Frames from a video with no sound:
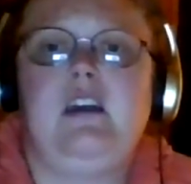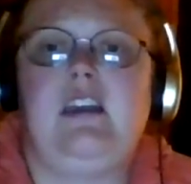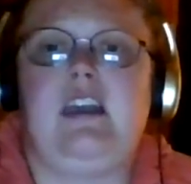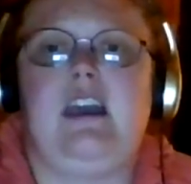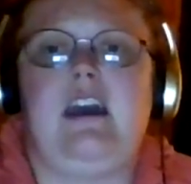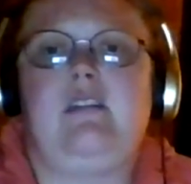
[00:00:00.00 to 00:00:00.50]

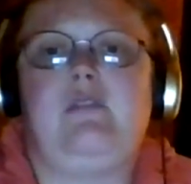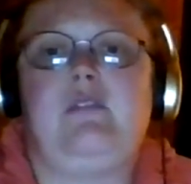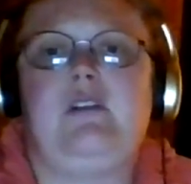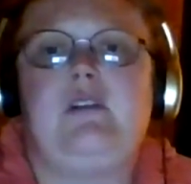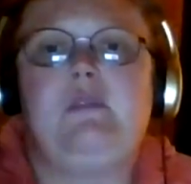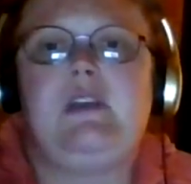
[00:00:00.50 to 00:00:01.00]
Yeah, well,
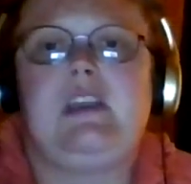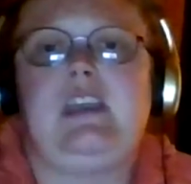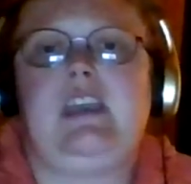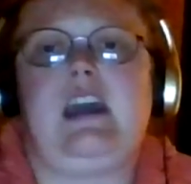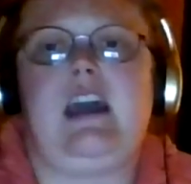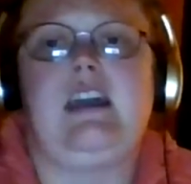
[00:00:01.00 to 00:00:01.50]

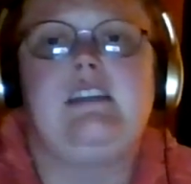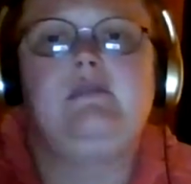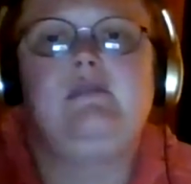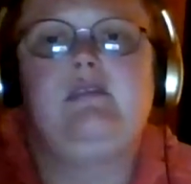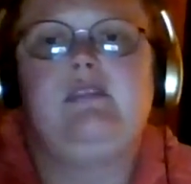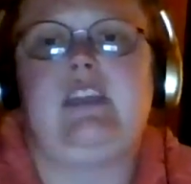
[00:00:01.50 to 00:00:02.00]
I
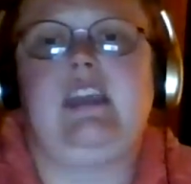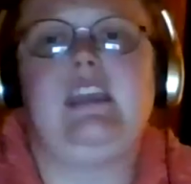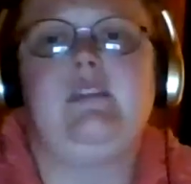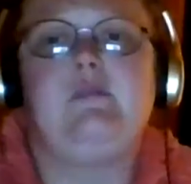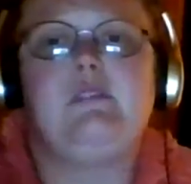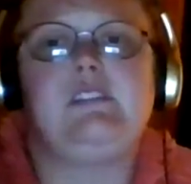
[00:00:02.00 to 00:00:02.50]
think
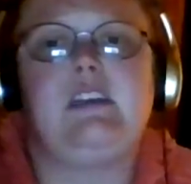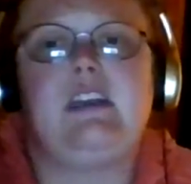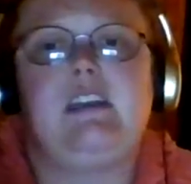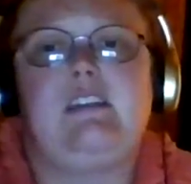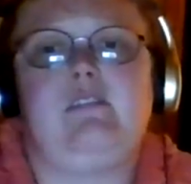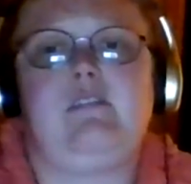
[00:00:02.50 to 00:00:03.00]
he was like
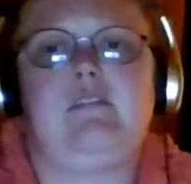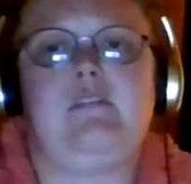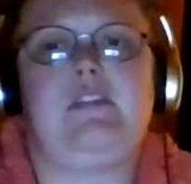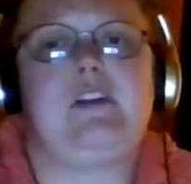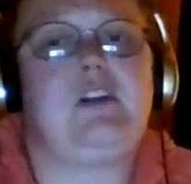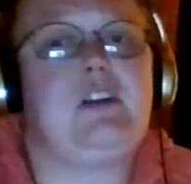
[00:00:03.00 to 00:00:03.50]

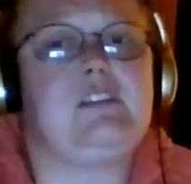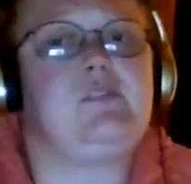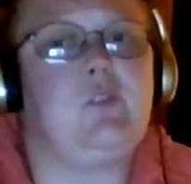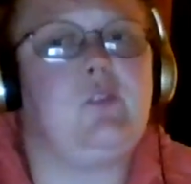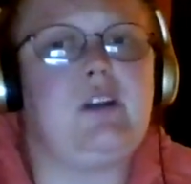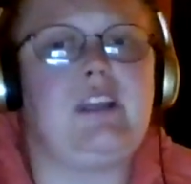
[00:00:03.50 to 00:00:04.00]
30s,
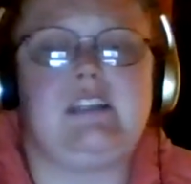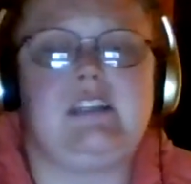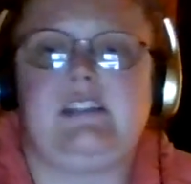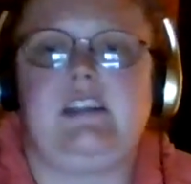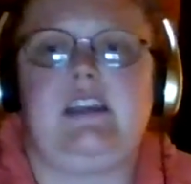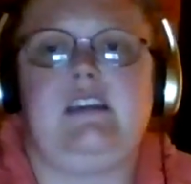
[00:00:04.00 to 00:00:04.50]
40s,
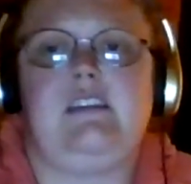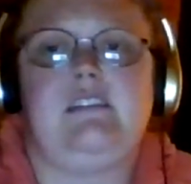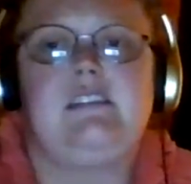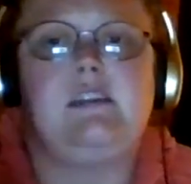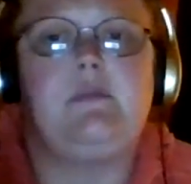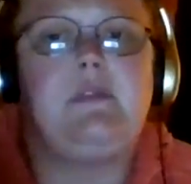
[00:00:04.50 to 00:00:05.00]
like
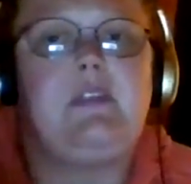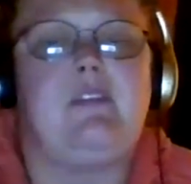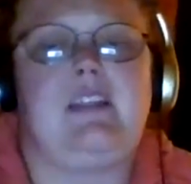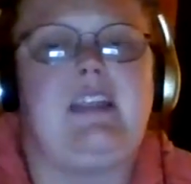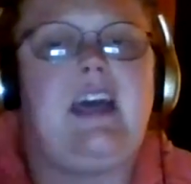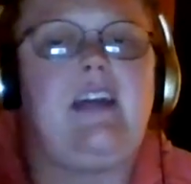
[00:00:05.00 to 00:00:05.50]
something
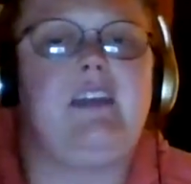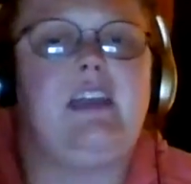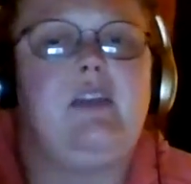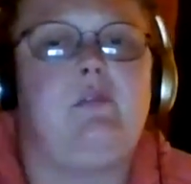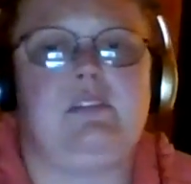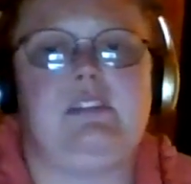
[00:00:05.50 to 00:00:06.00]
like that. Like he
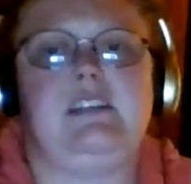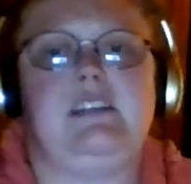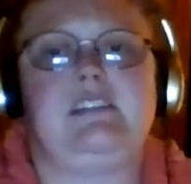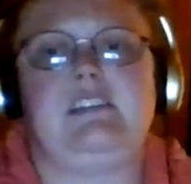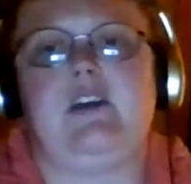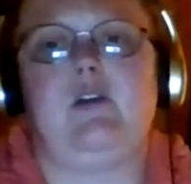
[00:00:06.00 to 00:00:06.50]
wasn't
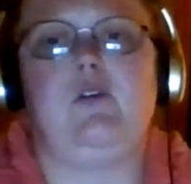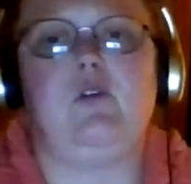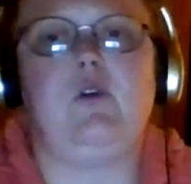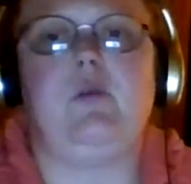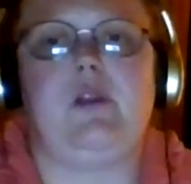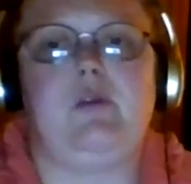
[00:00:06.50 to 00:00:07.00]
necessarily
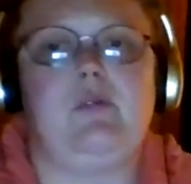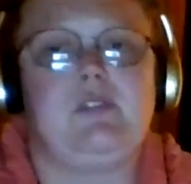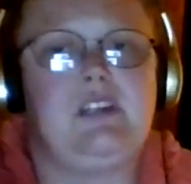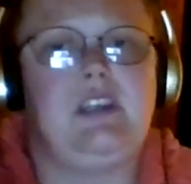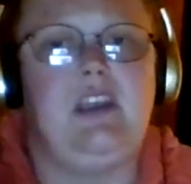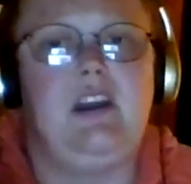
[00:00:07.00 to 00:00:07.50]
old, but he
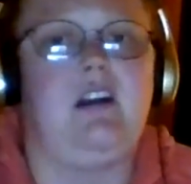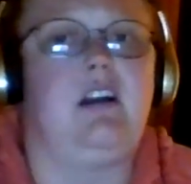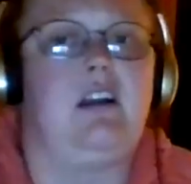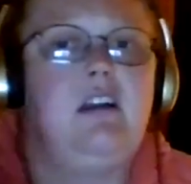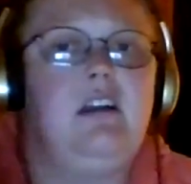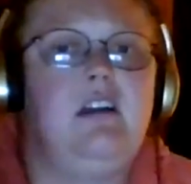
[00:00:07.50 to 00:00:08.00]
wasn't young.
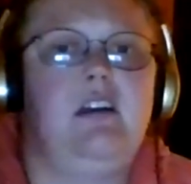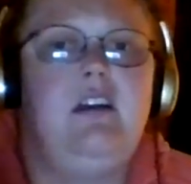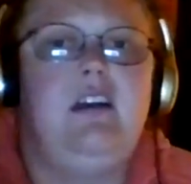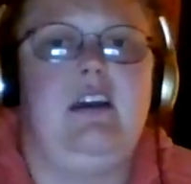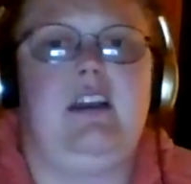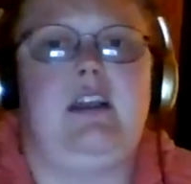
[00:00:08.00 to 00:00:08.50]

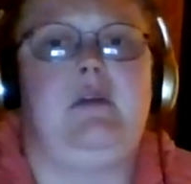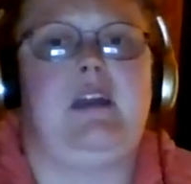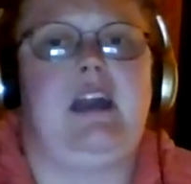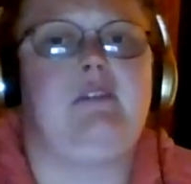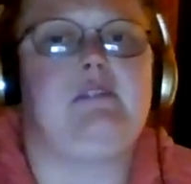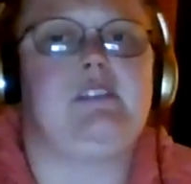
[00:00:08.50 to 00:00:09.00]
And I'm like,
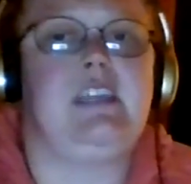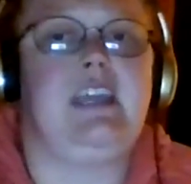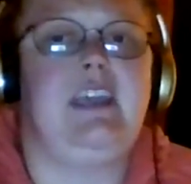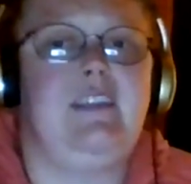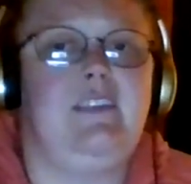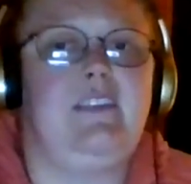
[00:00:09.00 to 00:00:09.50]
I was
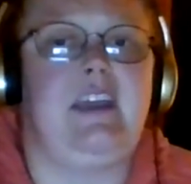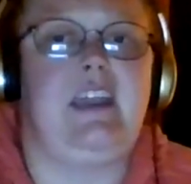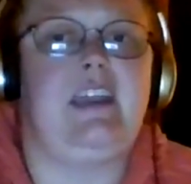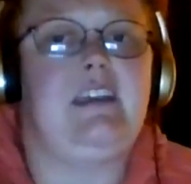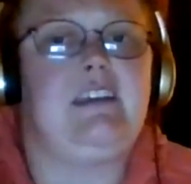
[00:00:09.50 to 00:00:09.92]
seeing like